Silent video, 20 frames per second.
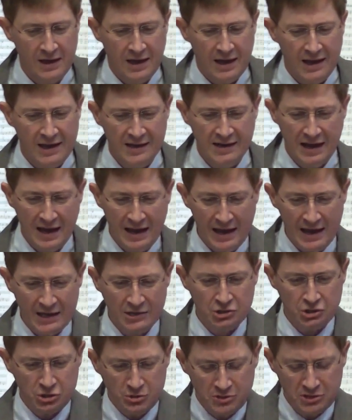And
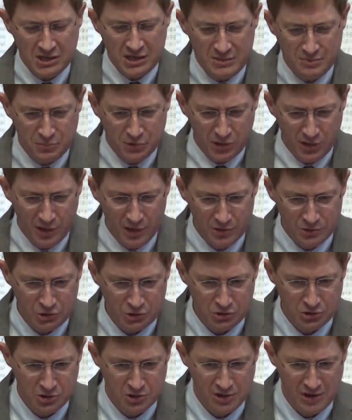as you keep
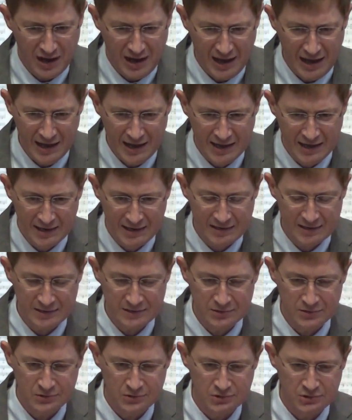closing your
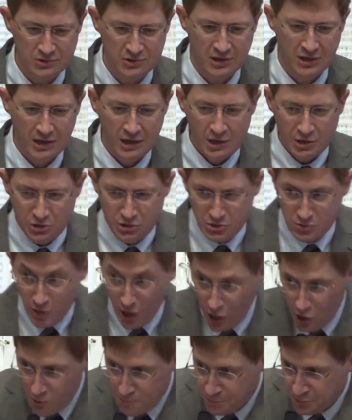eyes, you
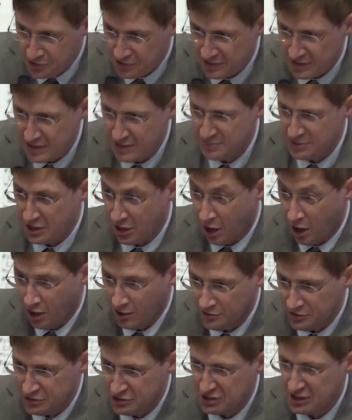open them, and all
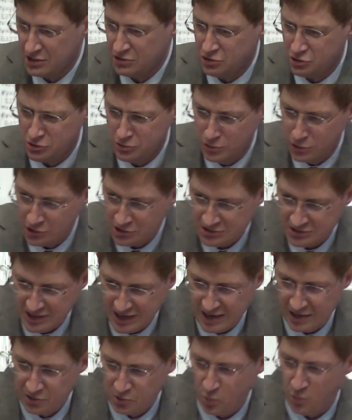of a sudden you look
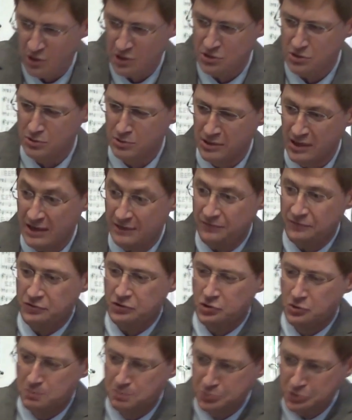down where you left
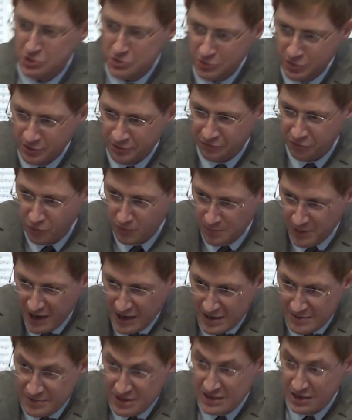your beautiful
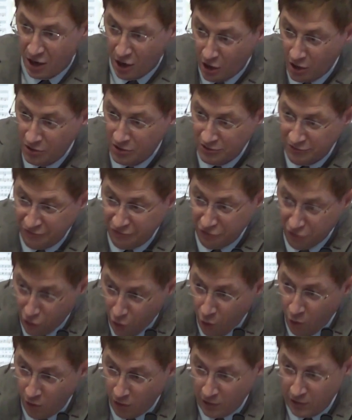baby on the
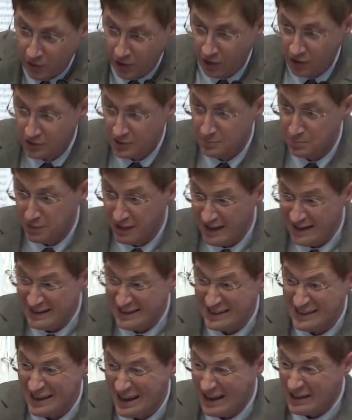floor on a
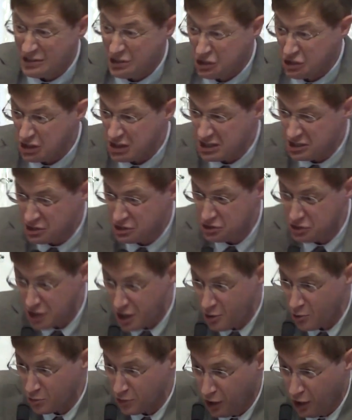blanket, and she's
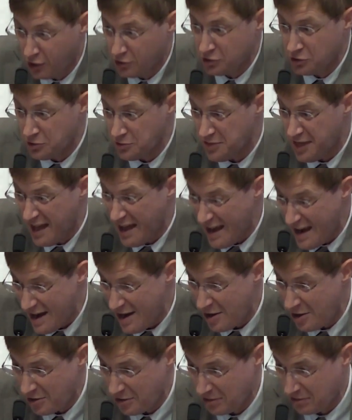no longer
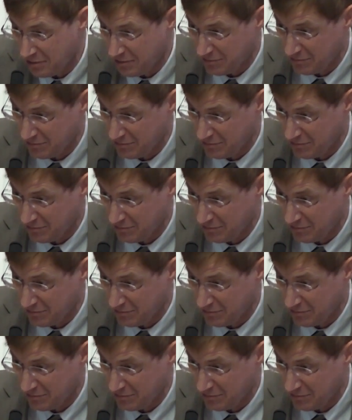there.